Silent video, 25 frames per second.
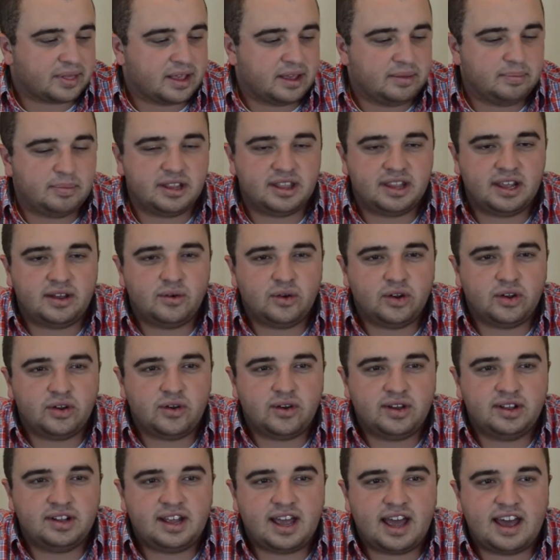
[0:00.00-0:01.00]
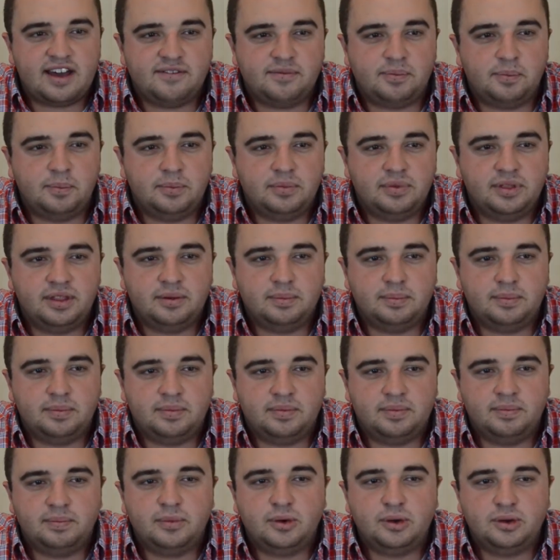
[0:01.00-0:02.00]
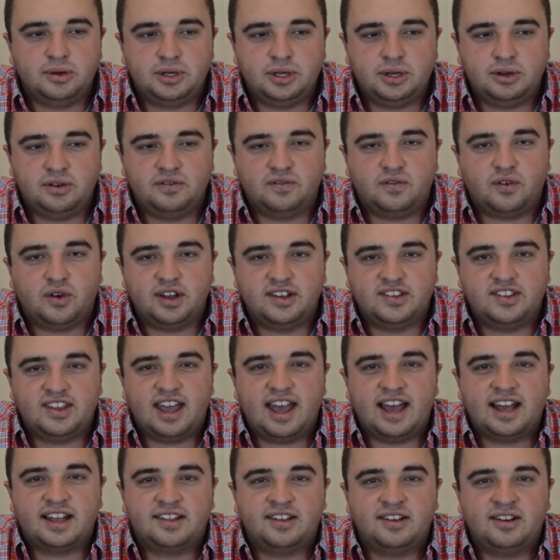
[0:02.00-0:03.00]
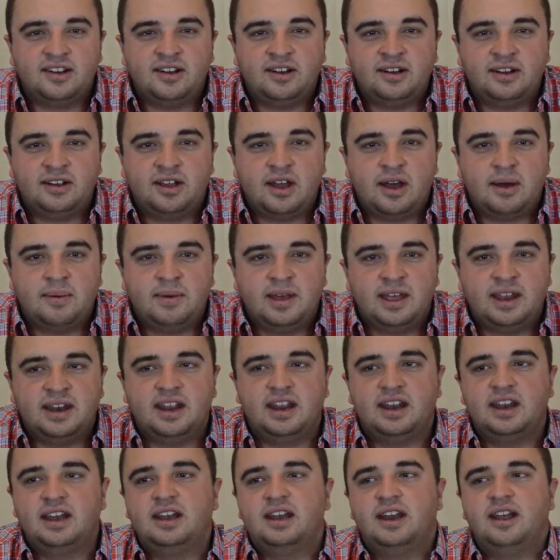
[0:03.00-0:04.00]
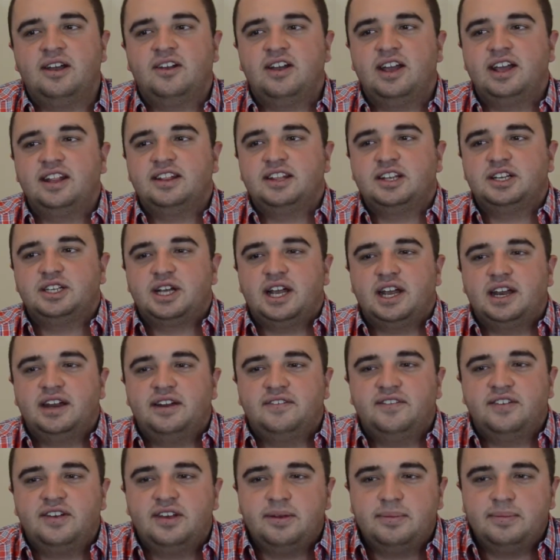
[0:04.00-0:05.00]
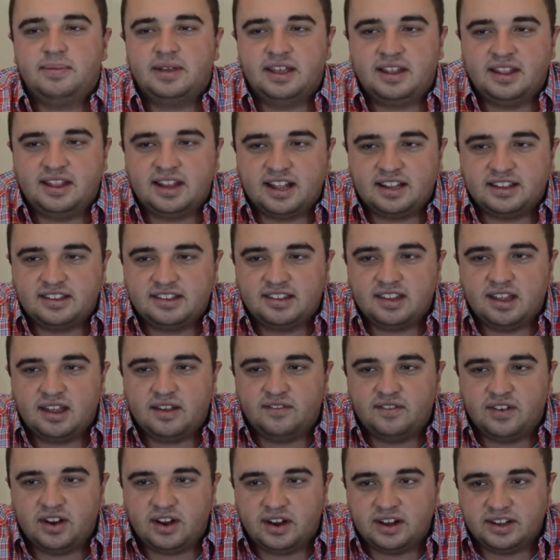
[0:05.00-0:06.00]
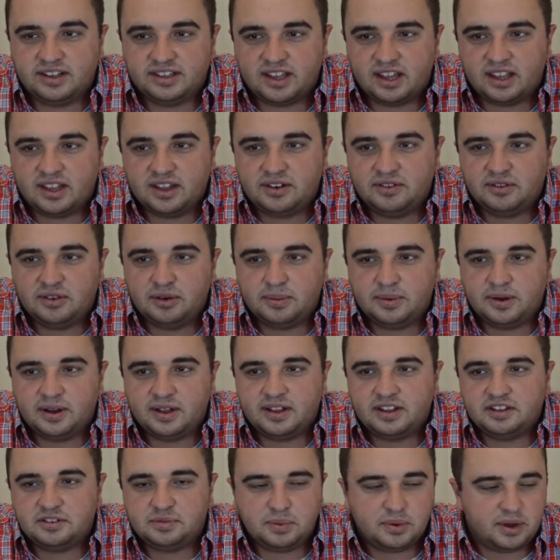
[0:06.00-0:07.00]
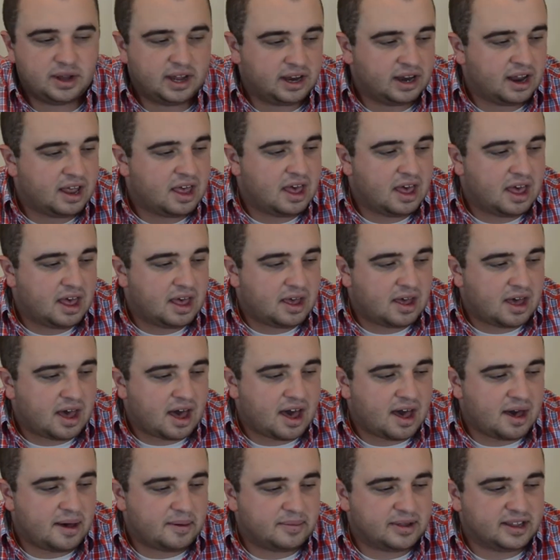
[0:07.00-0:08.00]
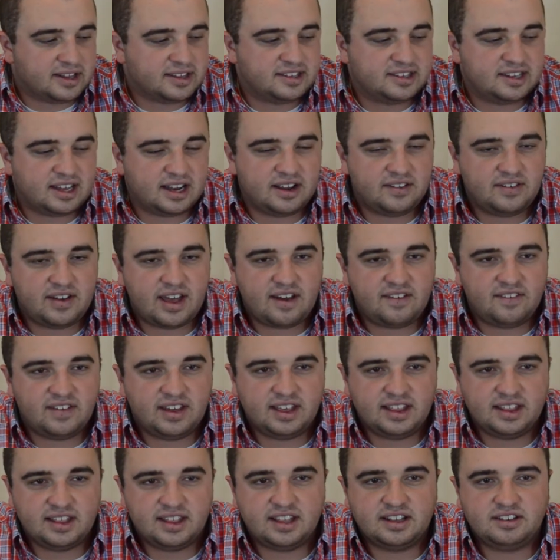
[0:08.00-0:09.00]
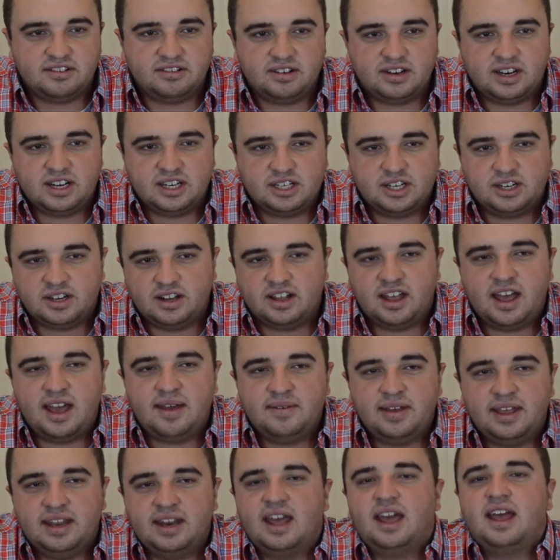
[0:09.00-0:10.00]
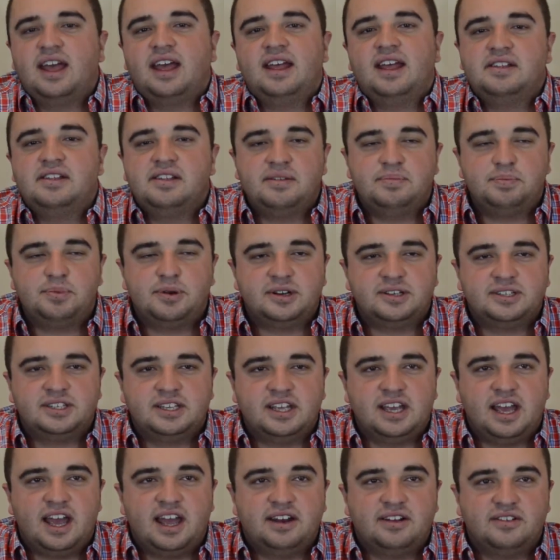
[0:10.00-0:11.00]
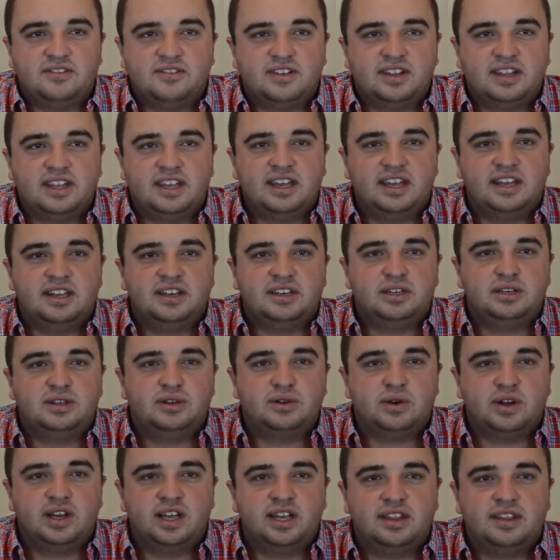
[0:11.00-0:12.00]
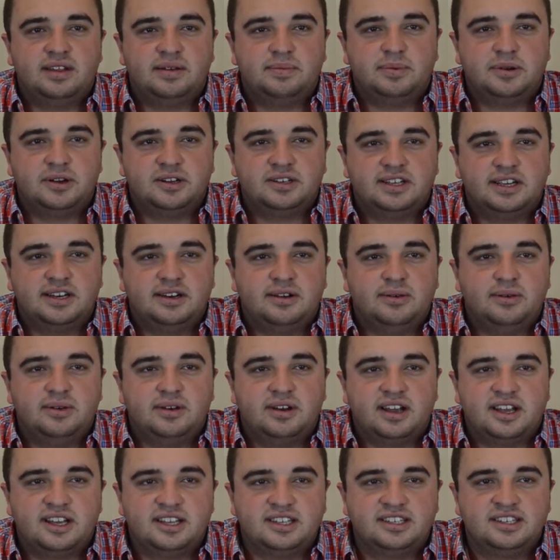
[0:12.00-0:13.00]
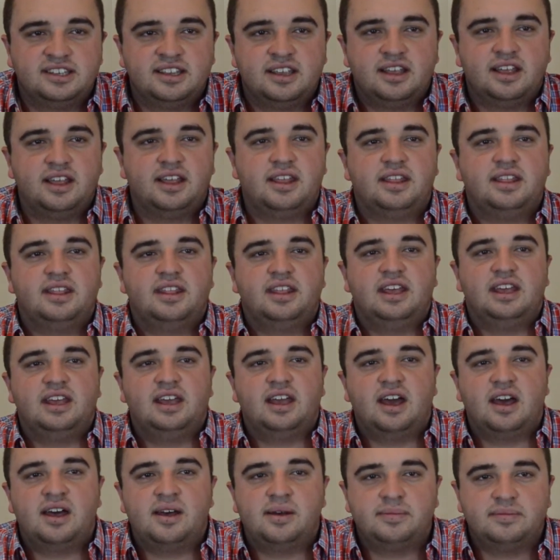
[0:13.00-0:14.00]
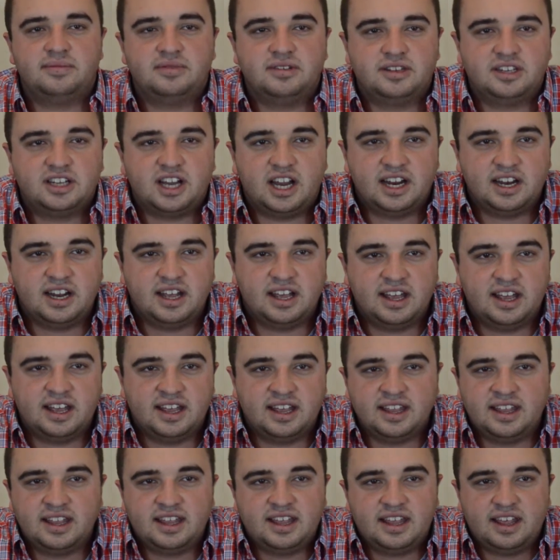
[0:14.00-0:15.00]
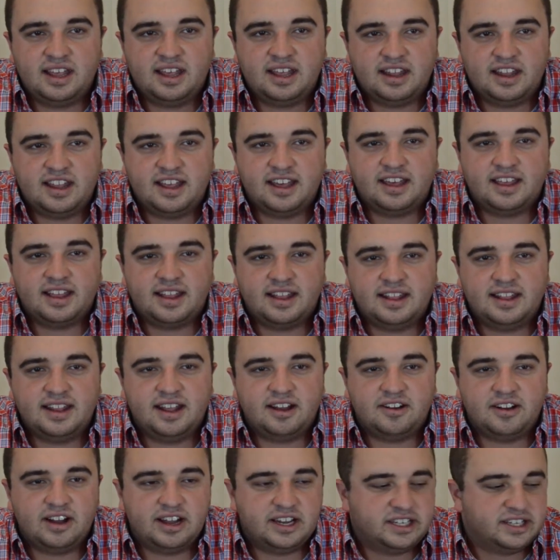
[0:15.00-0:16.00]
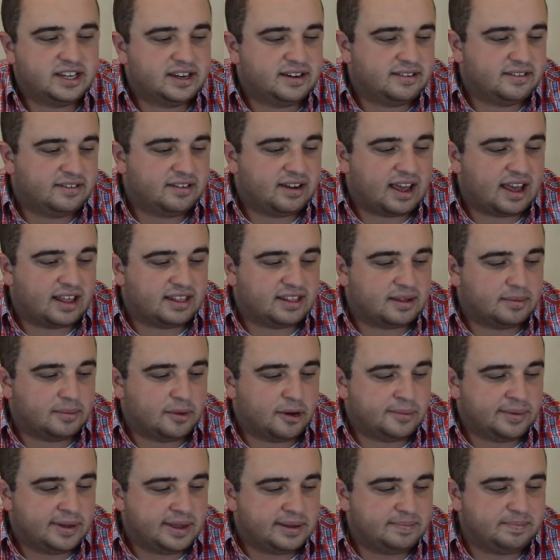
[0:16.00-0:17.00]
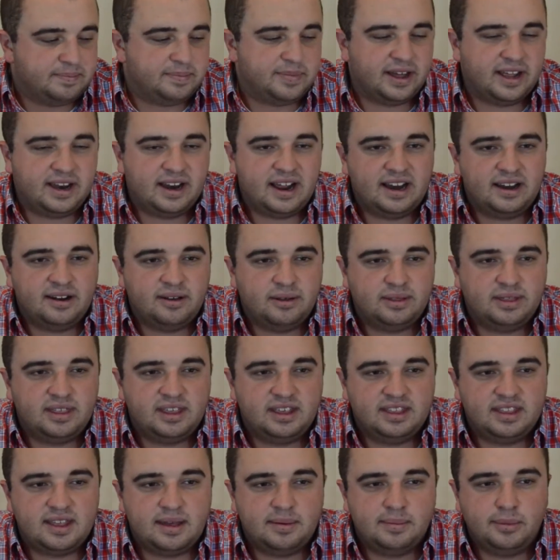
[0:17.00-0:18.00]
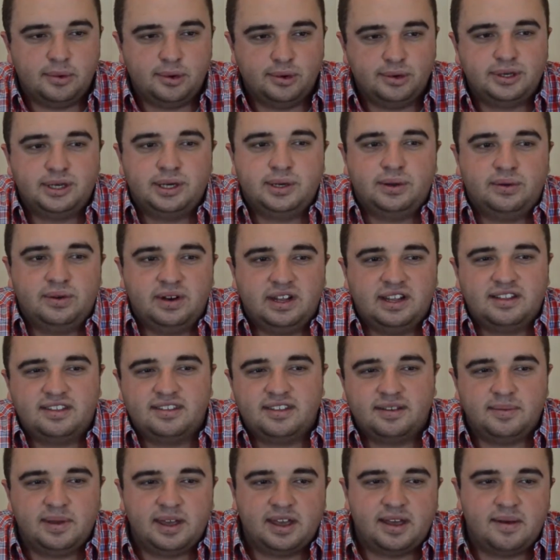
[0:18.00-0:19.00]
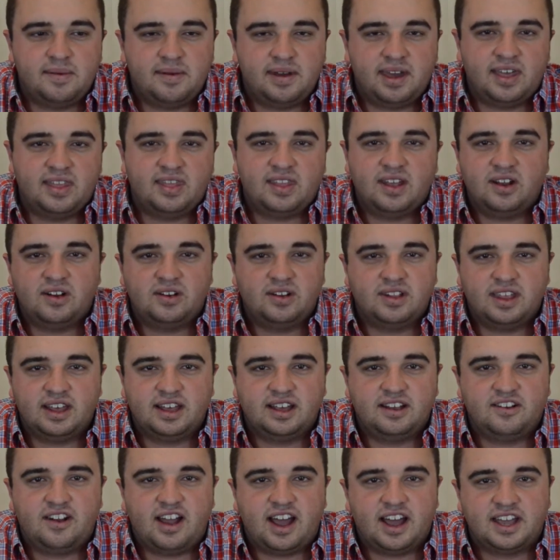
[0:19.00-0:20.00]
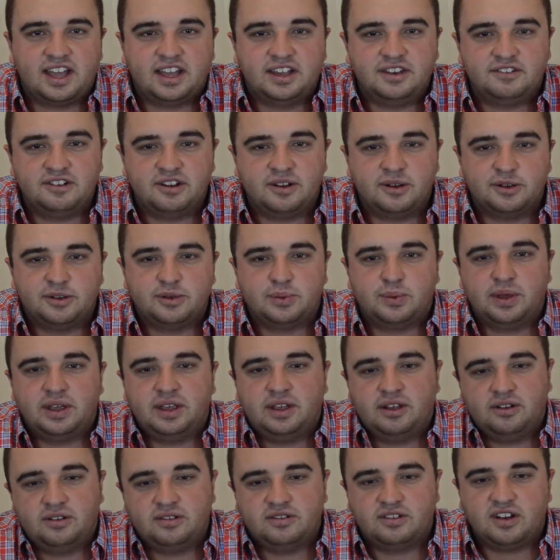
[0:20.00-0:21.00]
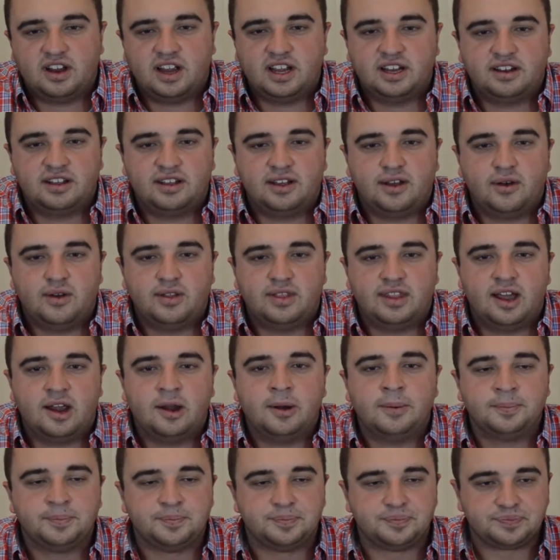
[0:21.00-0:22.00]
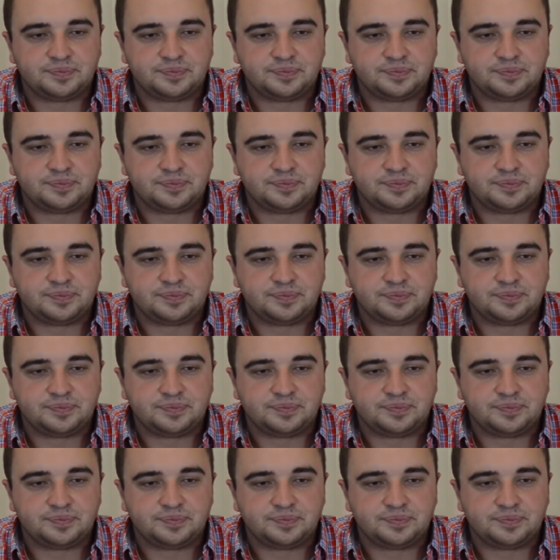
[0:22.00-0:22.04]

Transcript: But they were going to have the Mushu voice actor come in and narrate the China film, and that's a very solid rumor at this point. Instead of having the traditional, I mean, personally, I don't really enjoy the person who does the China like narration at the moment, but I don't think that Mushu needs to be coming in there like cracking jokes when you're trying to go in there